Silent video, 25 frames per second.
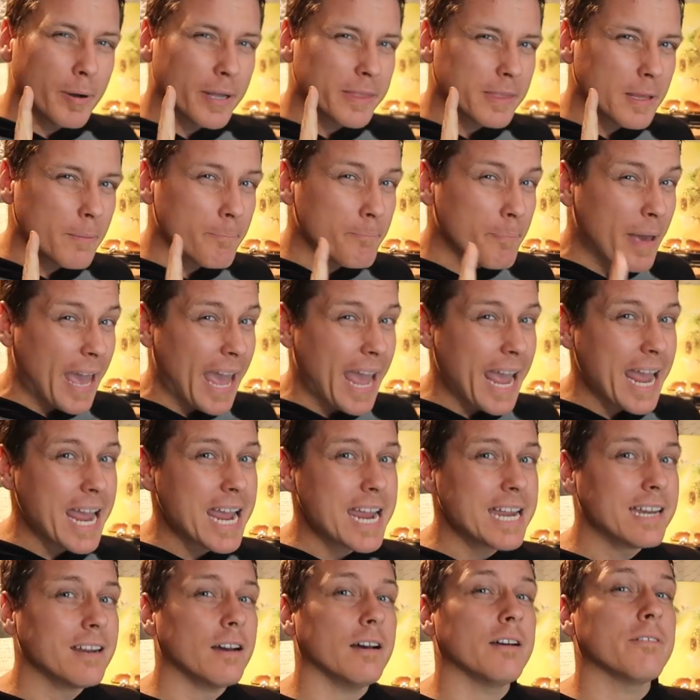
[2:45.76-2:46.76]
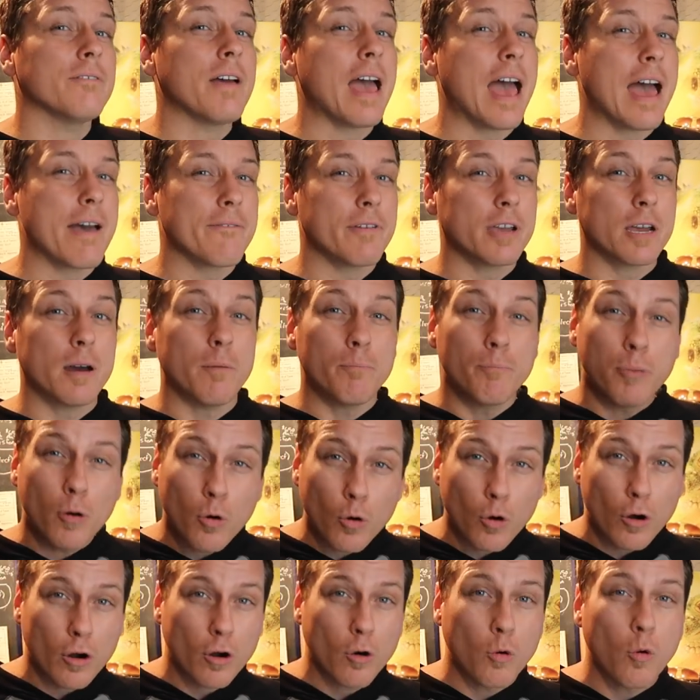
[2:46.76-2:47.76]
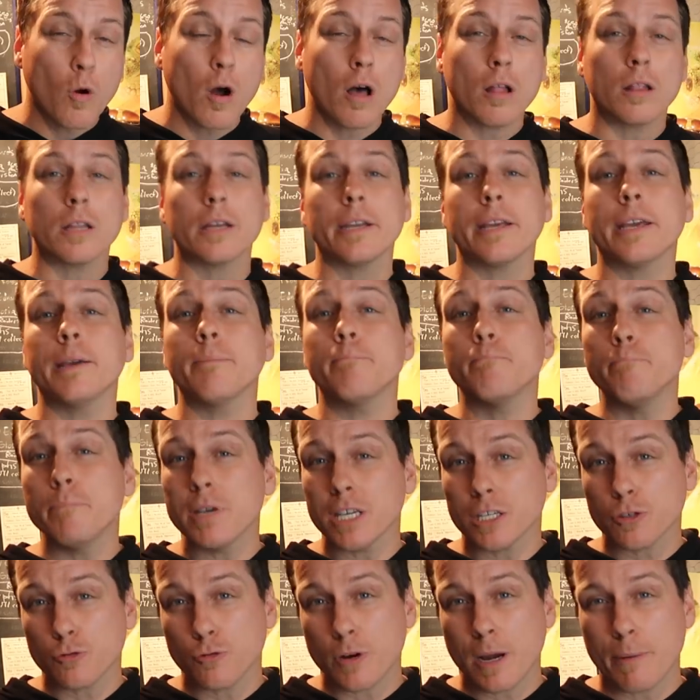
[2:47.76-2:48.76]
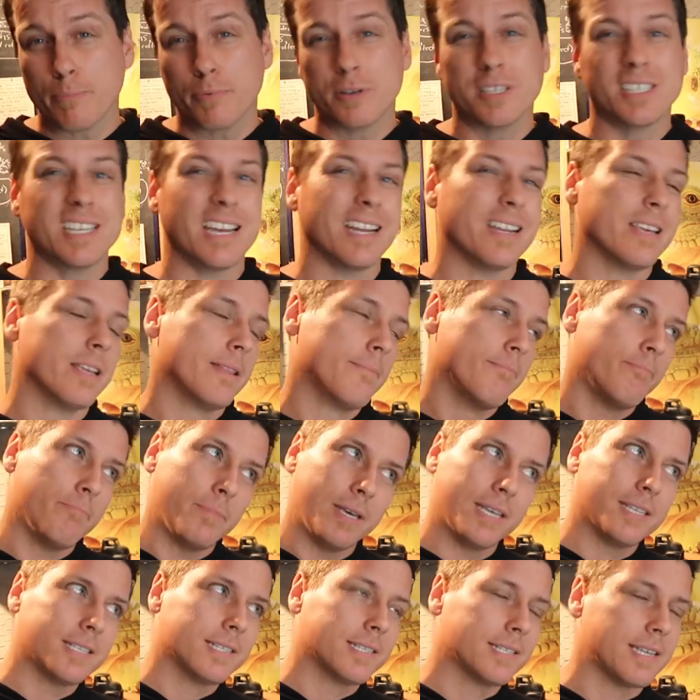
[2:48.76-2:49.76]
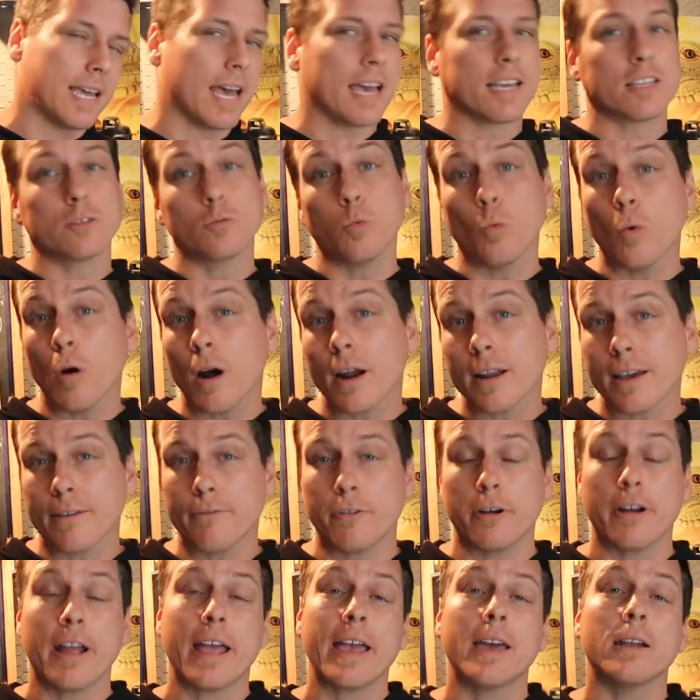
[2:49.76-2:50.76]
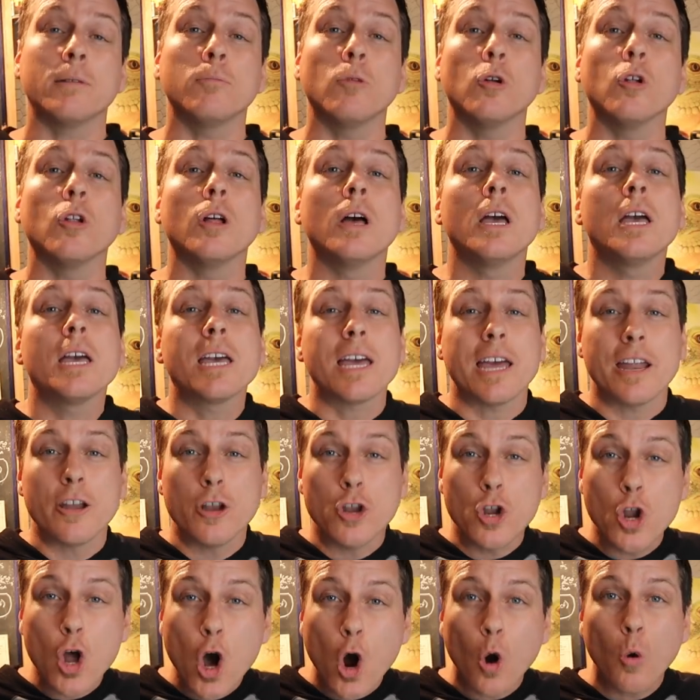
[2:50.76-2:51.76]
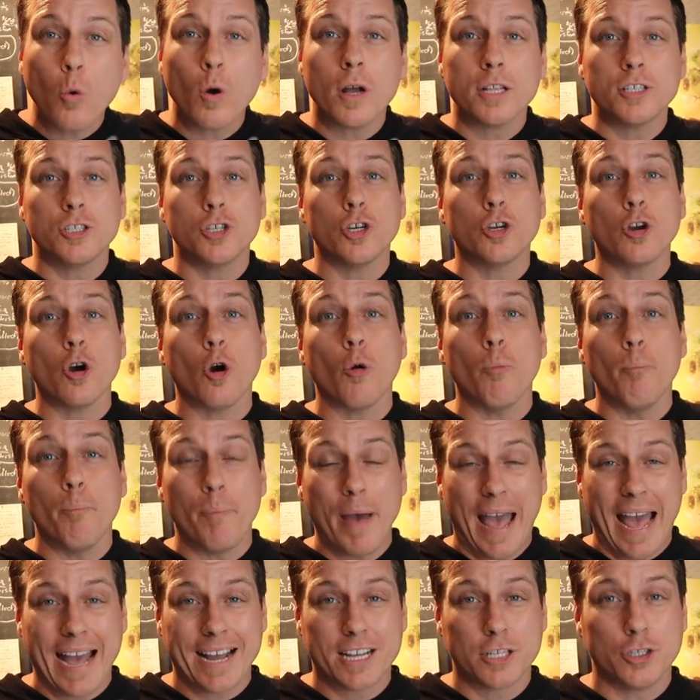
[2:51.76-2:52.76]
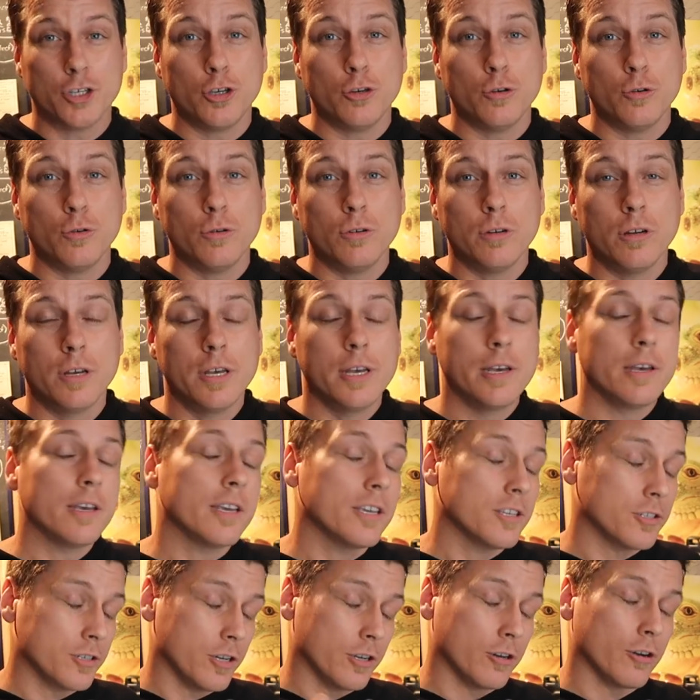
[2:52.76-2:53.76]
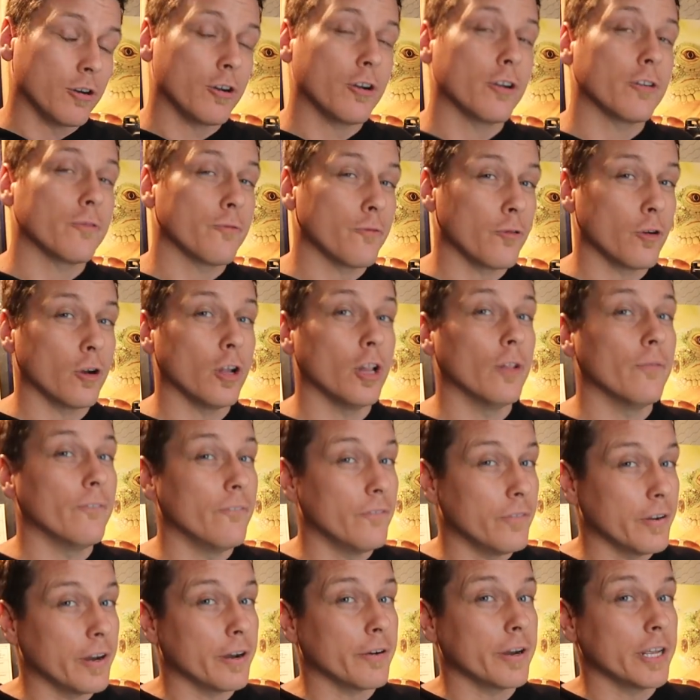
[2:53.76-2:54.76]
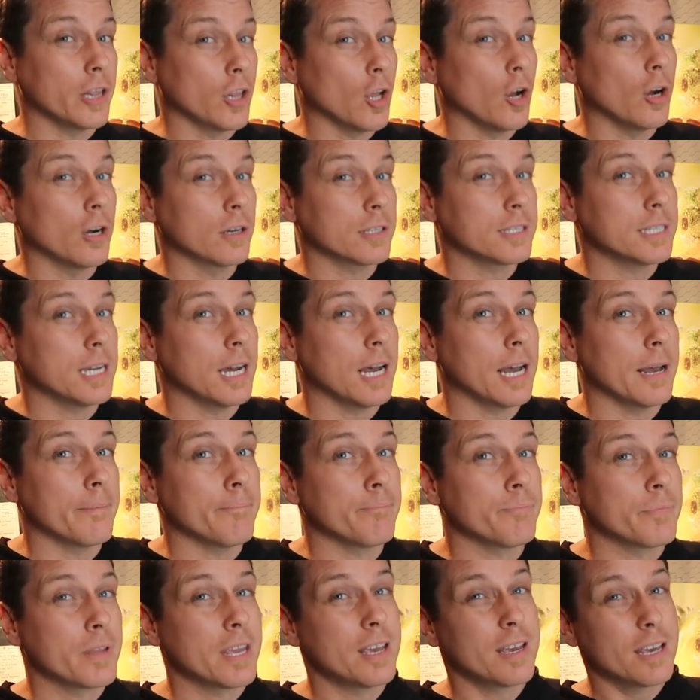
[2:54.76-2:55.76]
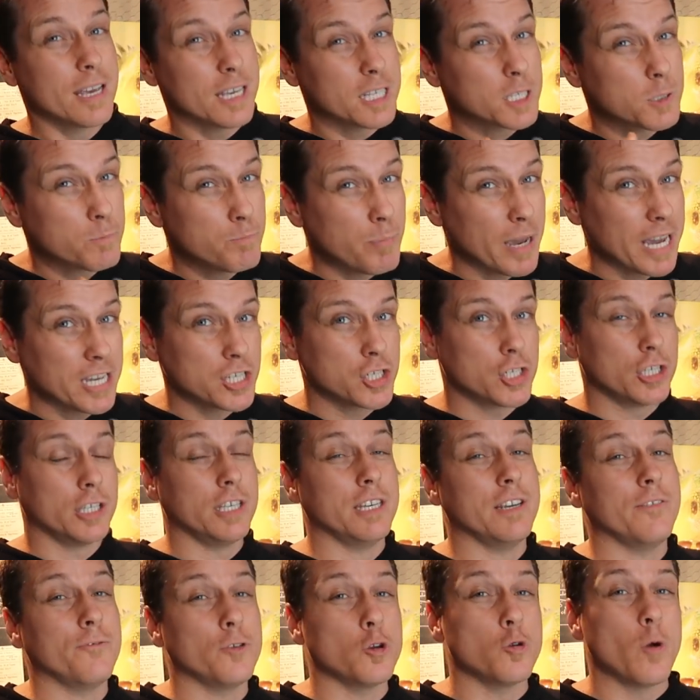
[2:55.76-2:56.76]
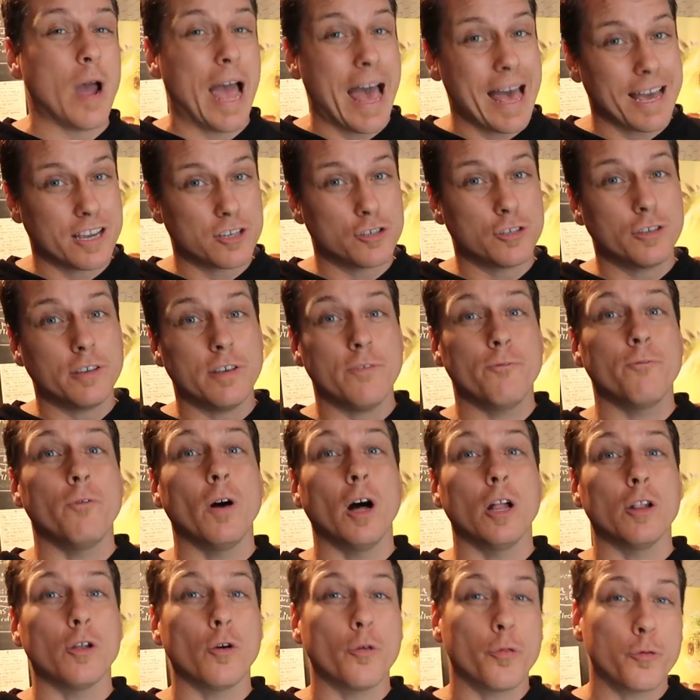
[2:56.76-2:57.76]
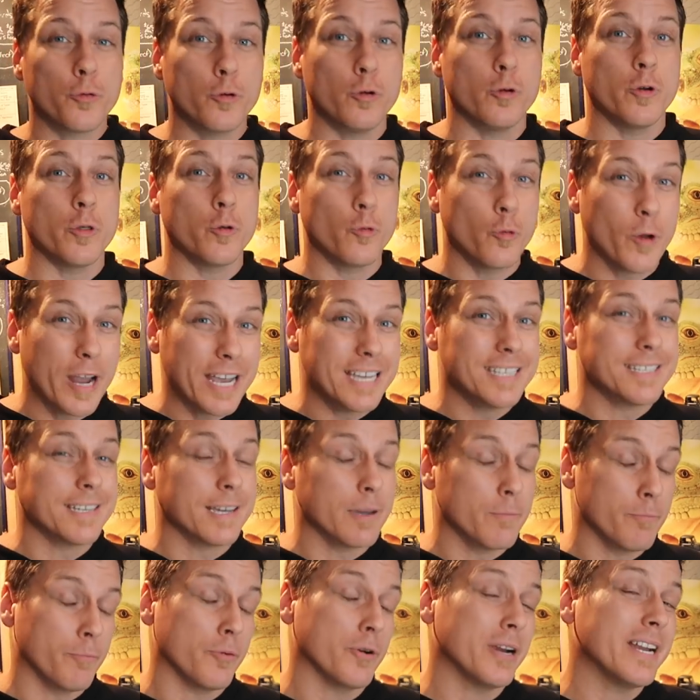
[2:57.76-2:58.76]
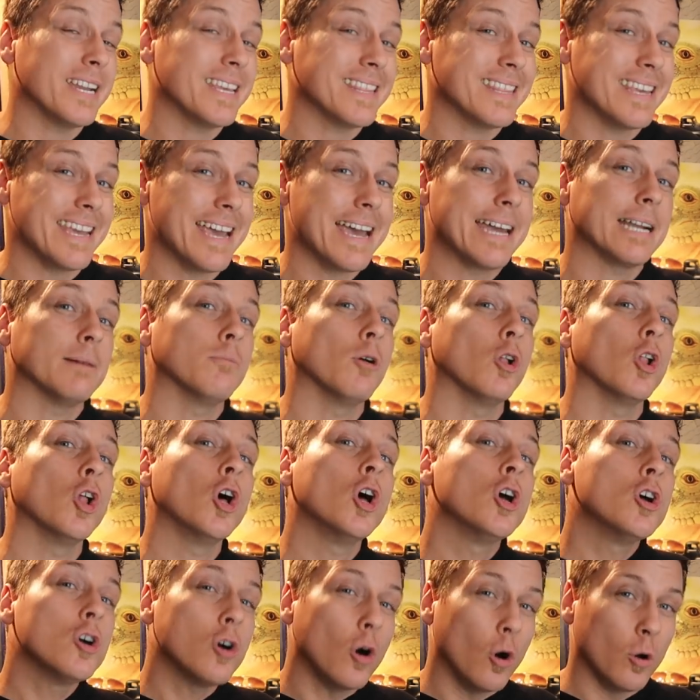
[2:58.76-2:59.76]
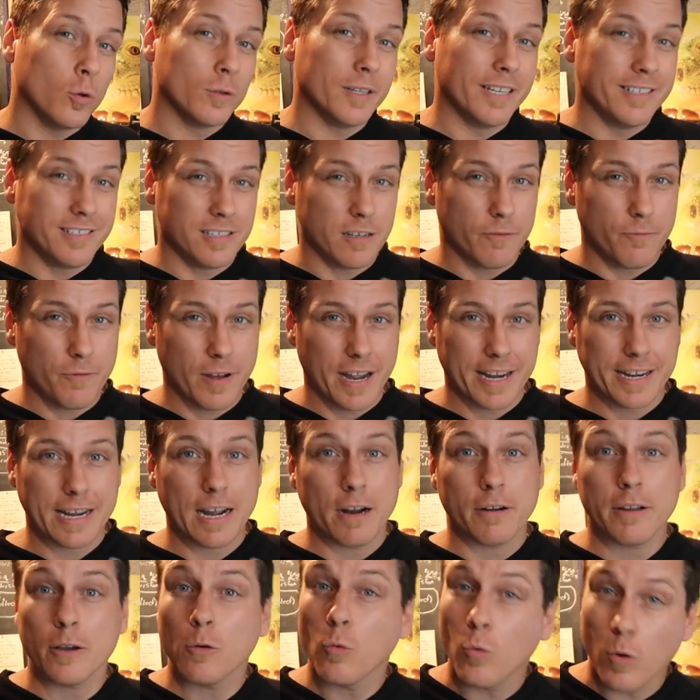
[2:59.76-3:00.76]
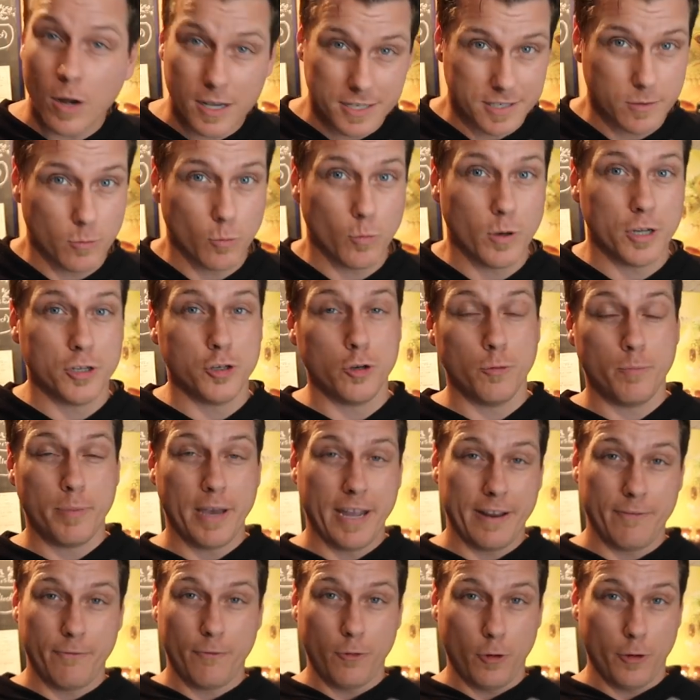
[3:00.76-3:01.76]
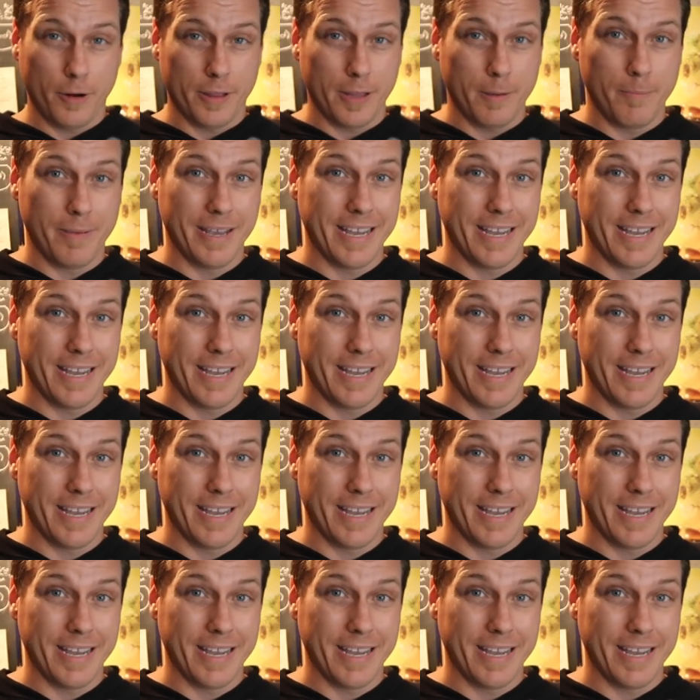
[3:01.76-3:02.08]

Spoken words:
But the pain of having a poor quality, misrepresented, missexed, whatever animal, and no one to go back to, is gonna hurt for a very long time. Especially if you actually follow through with raising and breeding the animal, only to find out it wasn't what you paid for in the